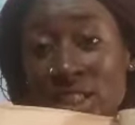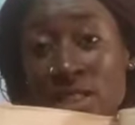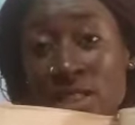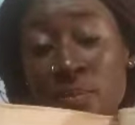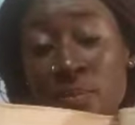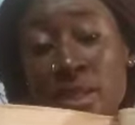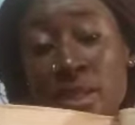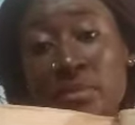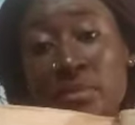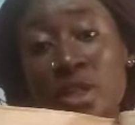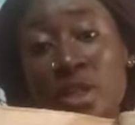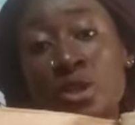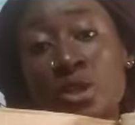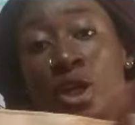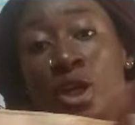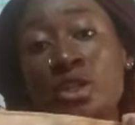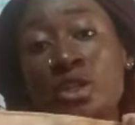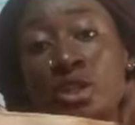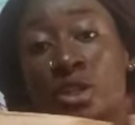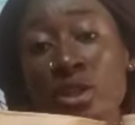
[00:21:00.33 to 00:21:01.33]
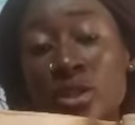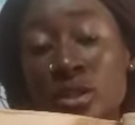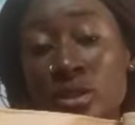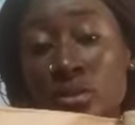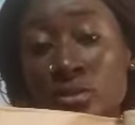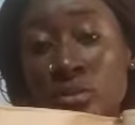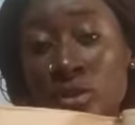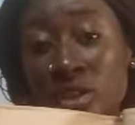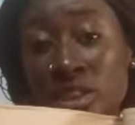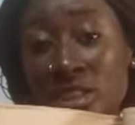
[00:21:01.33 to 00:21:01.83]
and spread method,
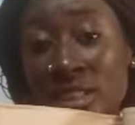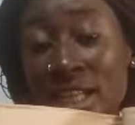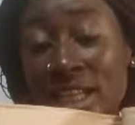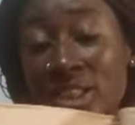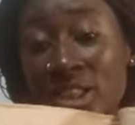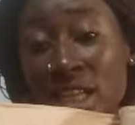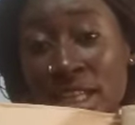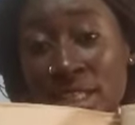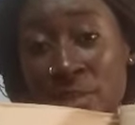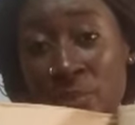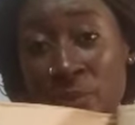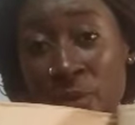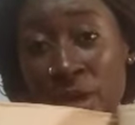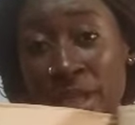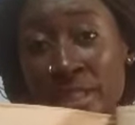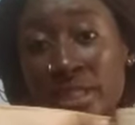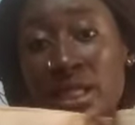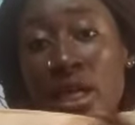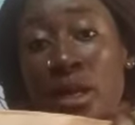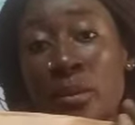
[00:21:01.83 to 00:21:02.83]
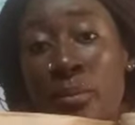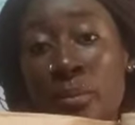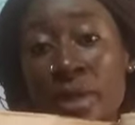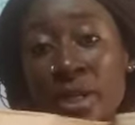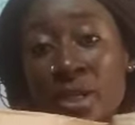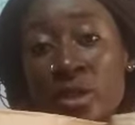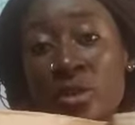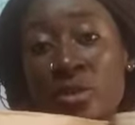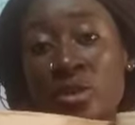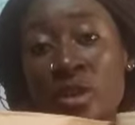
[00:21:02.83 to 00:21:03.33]
slash and spread,
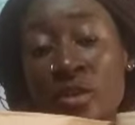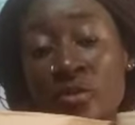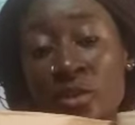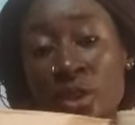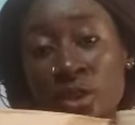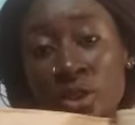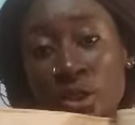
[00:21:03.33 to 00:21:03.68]
making use of your